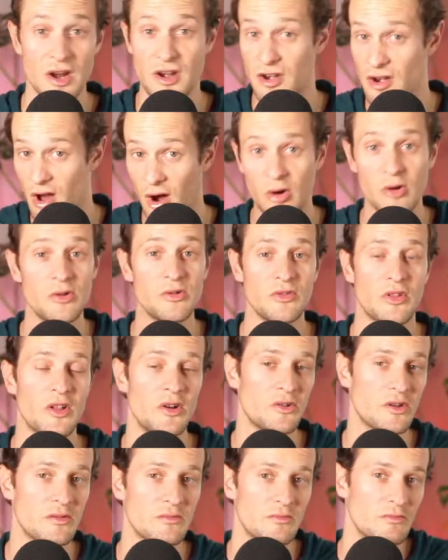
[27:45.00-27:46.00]

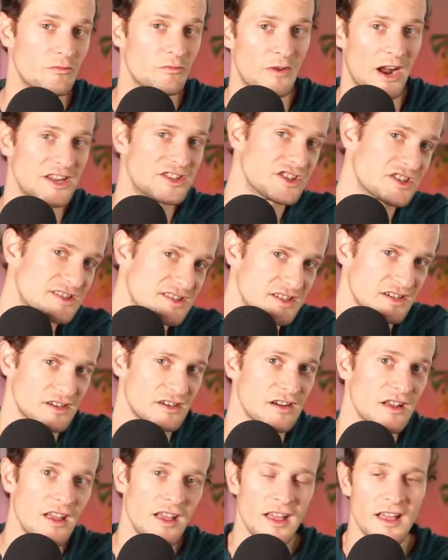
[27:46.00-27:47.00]
known register.
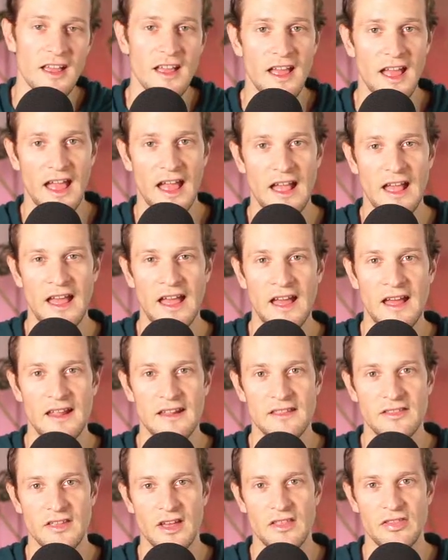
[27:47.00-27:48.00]

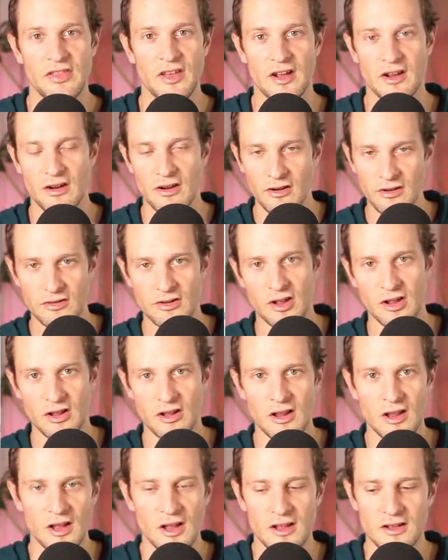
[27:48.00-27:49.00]
And then the
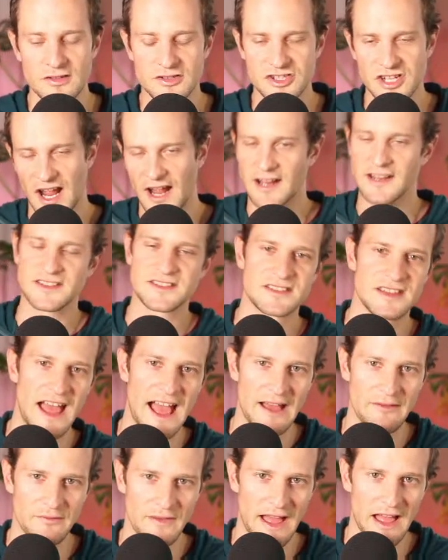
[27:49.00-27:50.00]
kernel checks
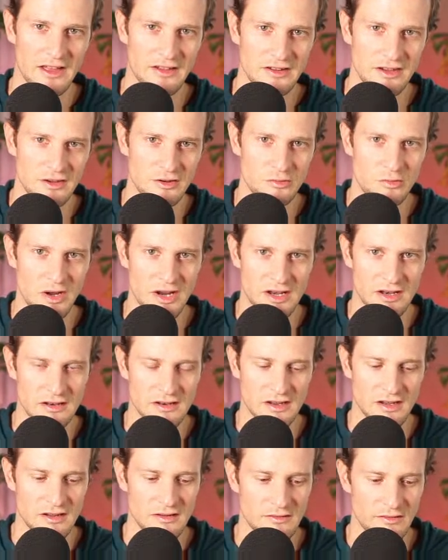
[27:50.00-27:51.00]
that value when
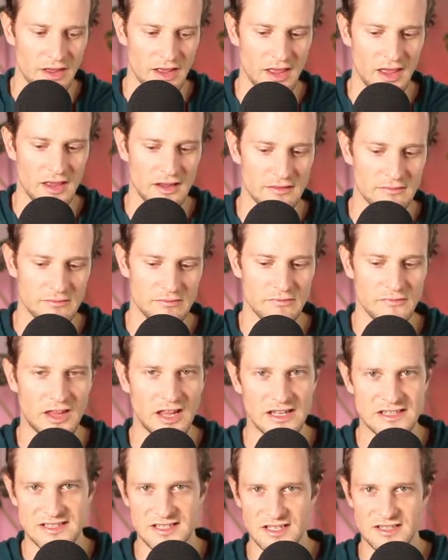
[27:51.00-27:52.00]
it
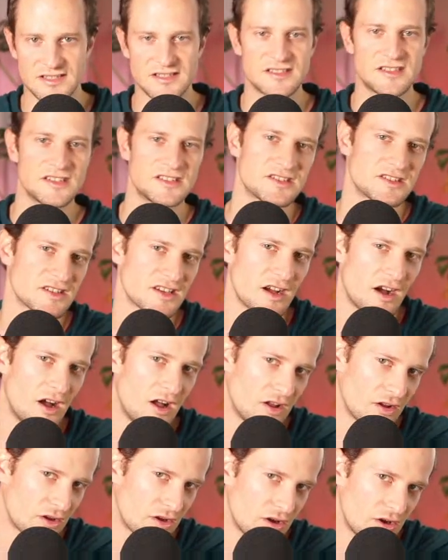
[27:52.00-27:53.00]
gets its
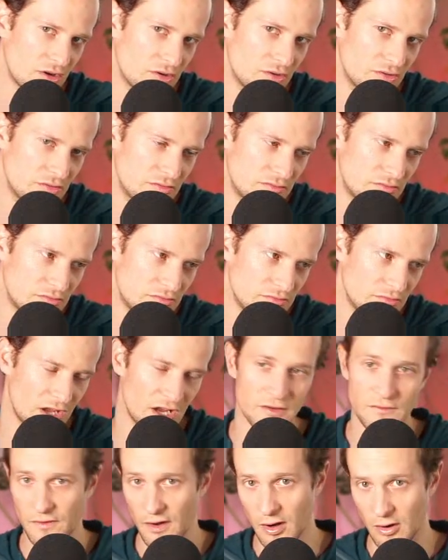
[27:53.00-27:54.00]
syscall code
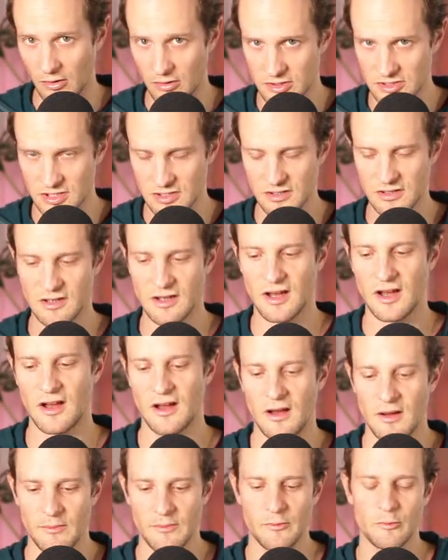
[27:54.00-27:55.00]
invoked,
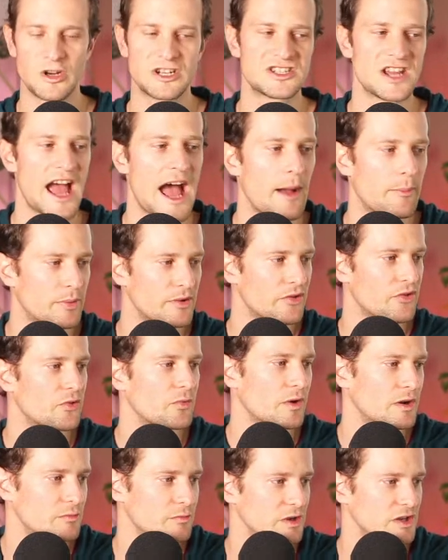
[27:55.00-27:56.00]
which happens
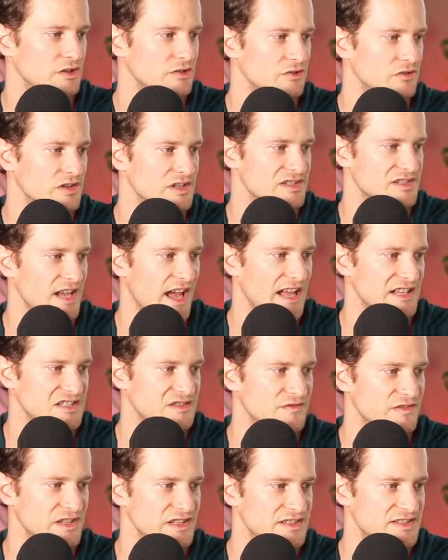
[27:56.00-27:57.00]
when we do this
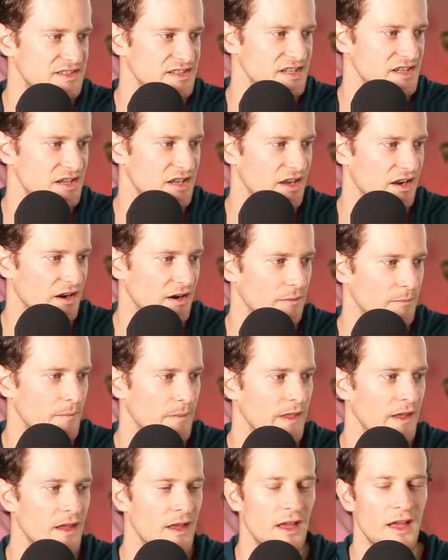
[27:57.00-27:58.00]
SVC here.
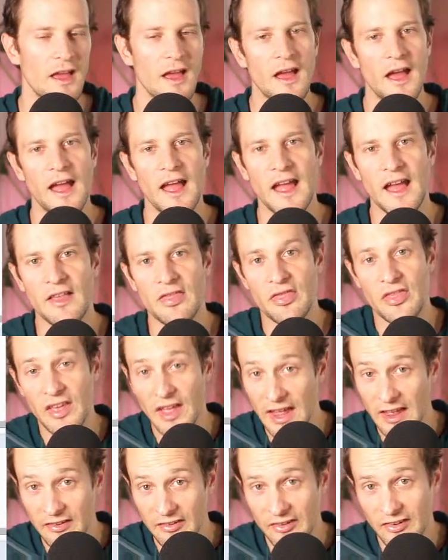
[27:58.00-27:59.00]
And
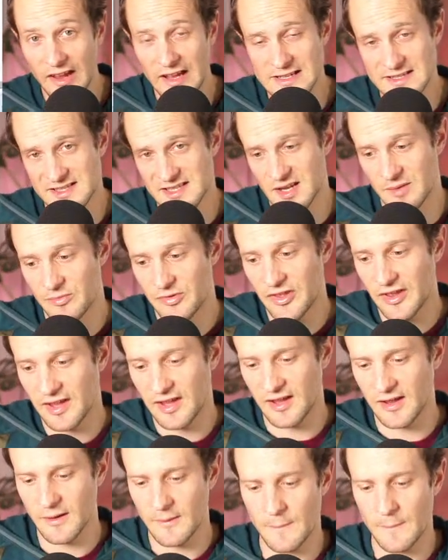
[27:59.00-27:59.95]
this is something